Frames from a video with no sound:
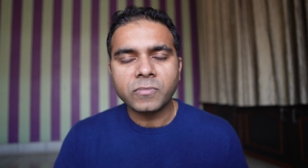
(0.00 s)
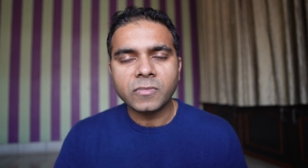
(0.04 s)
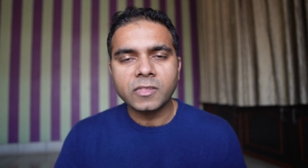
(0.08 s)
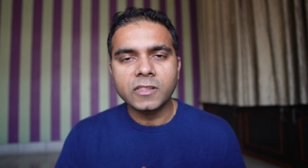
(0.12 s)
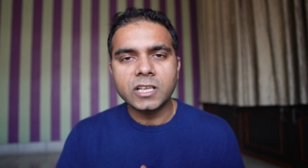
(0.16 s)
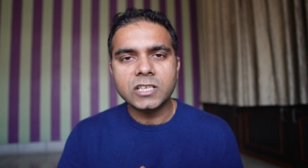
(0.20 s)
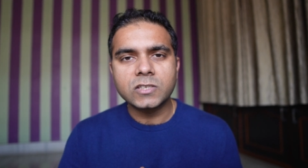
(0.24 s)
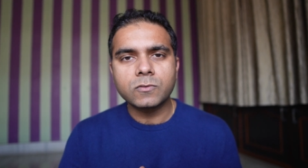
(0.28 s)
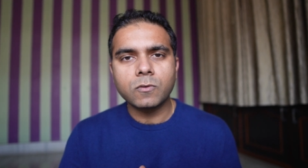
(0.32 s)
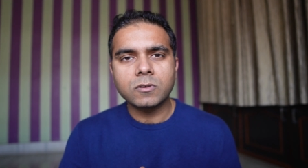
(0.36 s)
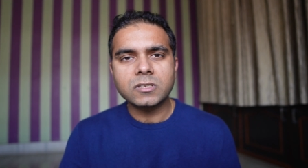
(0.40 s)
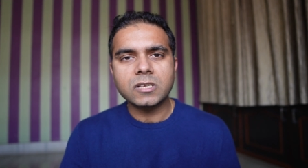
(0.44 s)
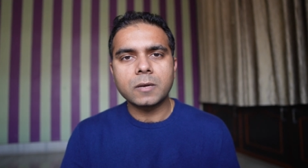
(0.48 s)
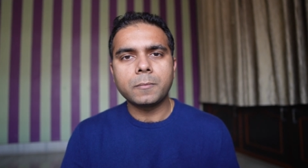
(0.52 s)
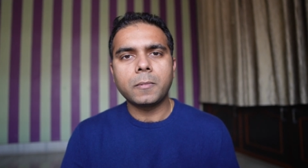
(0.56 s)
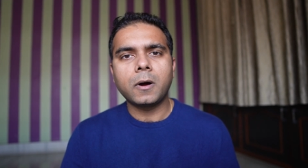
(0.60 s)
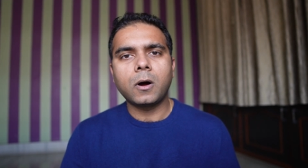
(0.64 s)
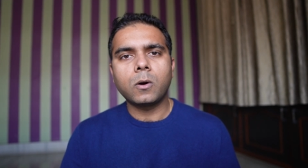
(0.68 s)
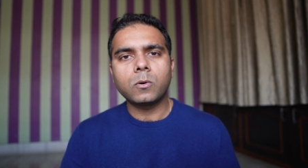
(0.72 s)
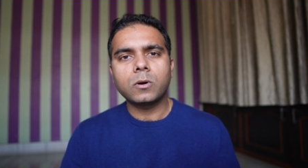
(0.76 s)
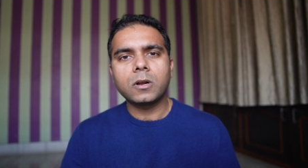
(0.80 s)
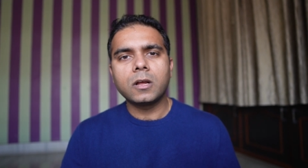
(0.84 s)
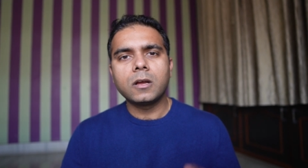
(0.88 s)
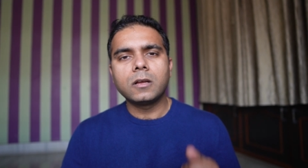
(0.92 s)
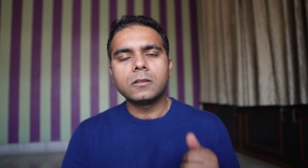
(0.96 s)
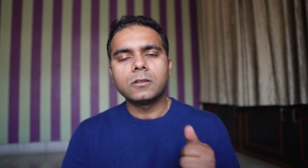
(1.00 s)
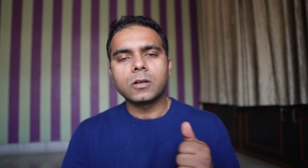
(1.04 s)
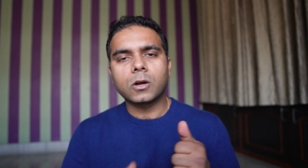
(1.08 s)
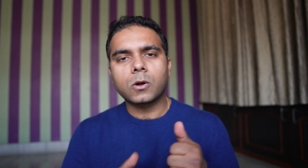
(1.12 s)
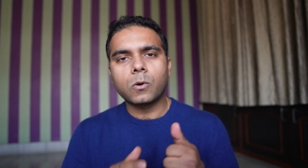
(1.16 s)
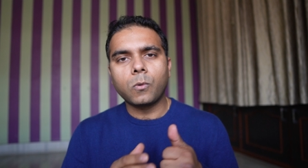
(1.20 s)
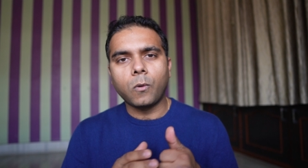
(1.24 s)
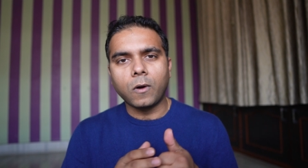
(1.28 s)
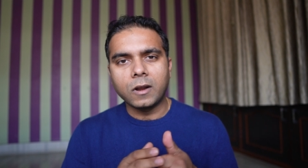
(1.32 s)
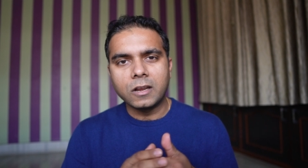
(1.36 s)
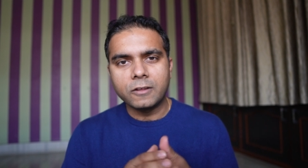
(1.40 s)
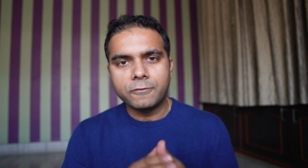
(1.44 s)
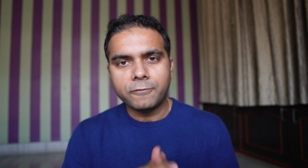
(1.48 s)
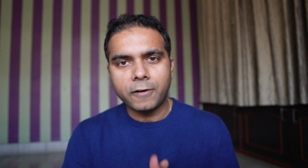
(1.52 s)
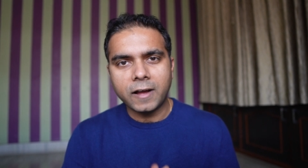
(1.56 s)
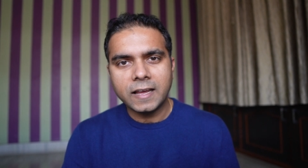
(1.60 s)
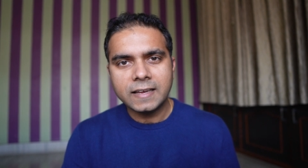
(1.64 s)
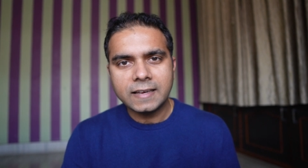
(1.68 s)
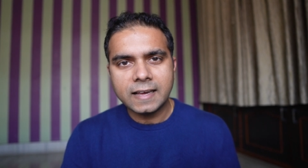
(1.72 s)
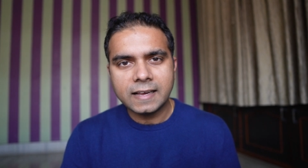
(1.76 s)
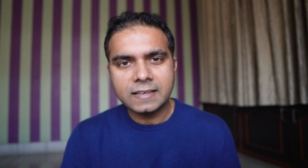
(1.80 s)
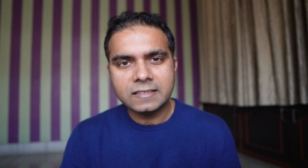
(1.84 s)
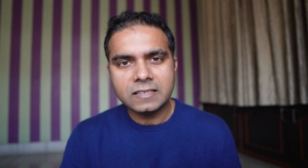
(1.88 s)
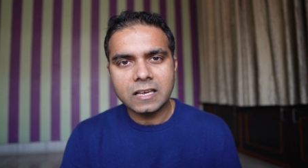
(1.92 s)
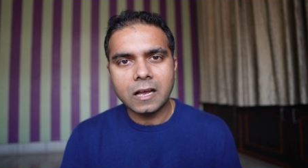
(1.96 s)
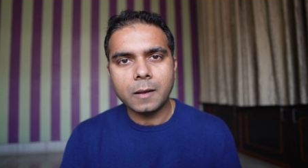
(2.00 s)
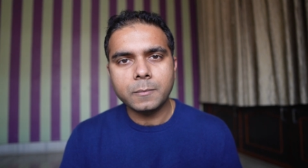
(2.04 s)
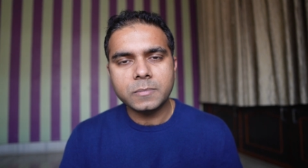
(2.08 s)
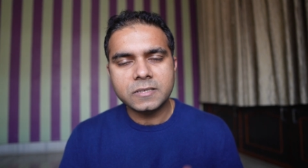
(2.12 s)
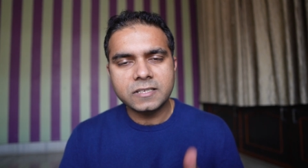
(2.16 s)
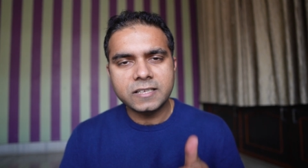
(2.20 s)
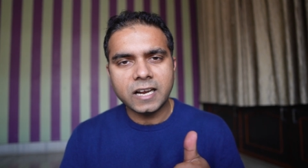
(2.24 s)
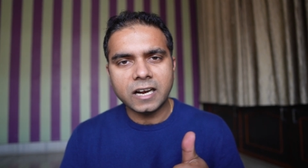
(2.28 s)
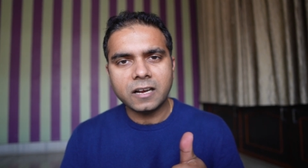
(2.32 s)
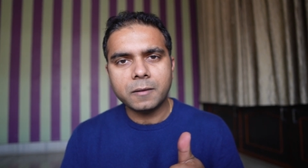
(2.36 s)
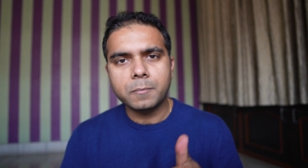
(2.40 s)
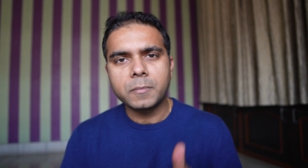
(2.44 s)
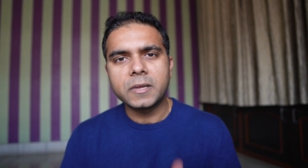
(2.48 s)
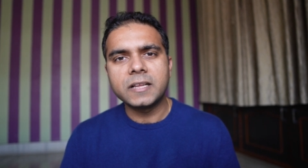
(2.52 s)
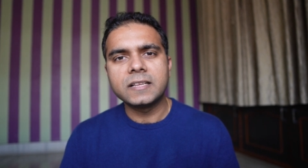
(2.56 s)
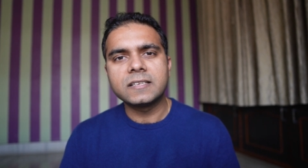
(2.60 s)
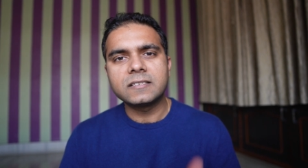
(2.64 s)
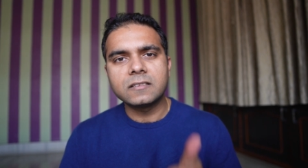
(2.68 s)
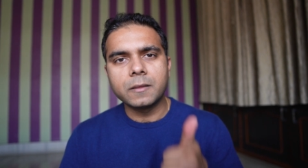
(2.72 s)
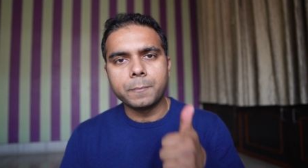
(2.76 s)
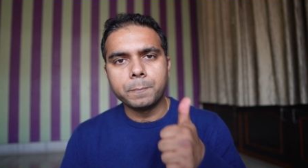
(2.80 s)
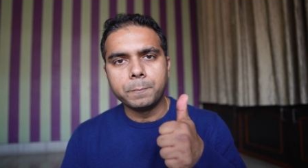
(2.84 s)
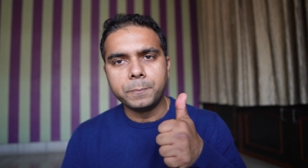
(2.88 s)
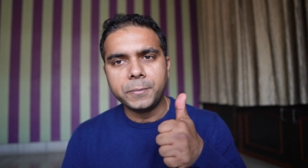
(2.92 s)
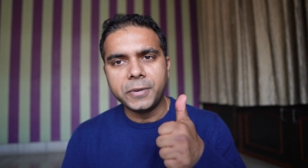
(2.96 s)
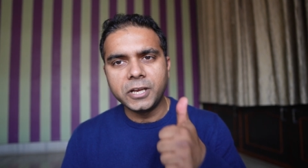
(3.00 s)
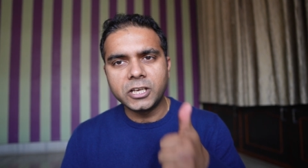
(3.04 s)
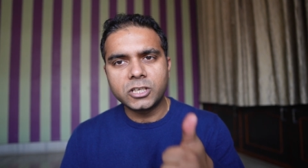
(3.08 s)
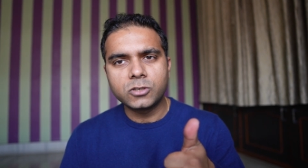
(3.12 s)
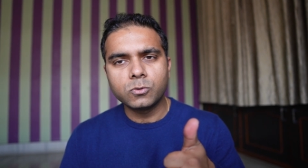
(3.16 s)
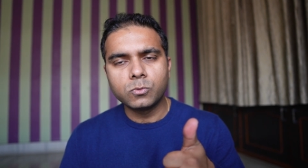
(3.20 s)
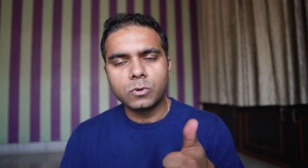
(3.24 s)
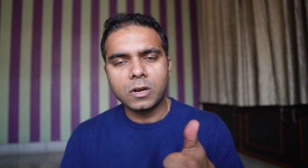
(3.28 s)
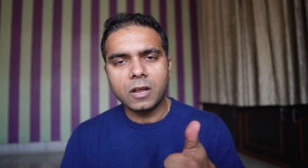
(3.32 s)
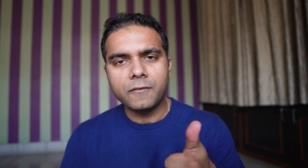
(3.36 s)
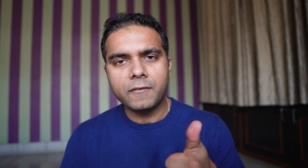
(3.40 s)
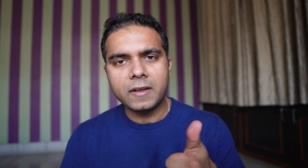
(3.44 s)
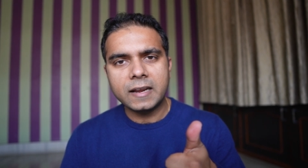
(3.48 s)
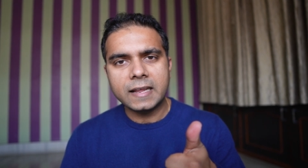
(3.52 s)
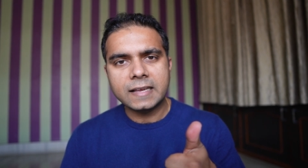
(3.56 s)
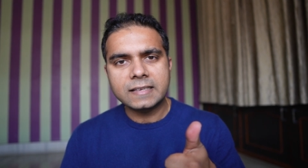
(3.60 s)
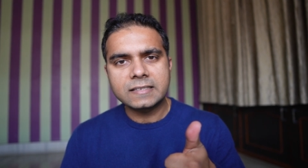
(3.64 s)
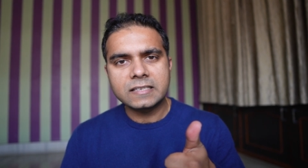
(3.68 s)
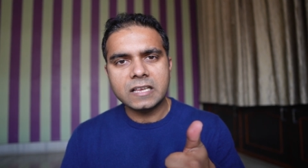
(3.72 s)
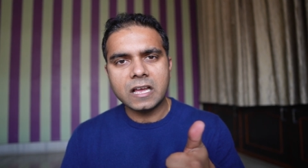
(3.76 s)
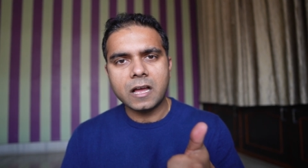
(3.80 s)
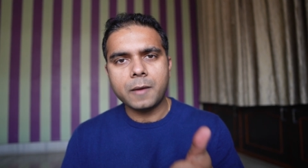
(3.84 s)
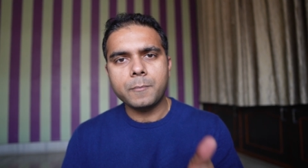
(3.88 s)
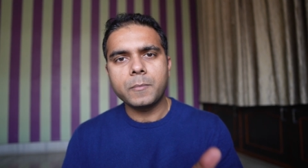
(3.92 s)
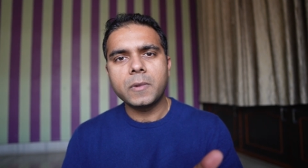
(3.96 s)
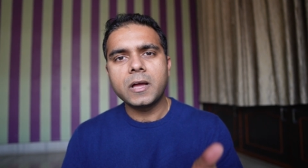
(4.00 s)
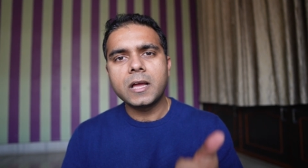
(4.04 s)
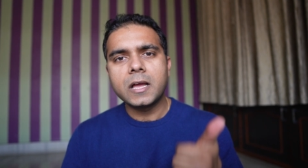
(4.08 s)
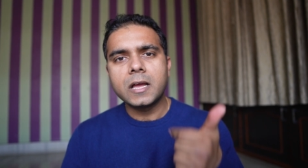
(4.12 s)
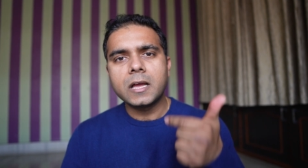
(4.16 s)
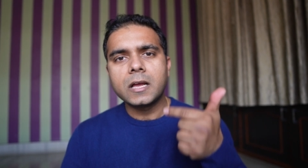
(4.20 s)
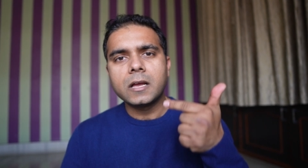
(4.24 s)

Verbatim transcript: This was about the qualifying exams, that means the B2 level exam,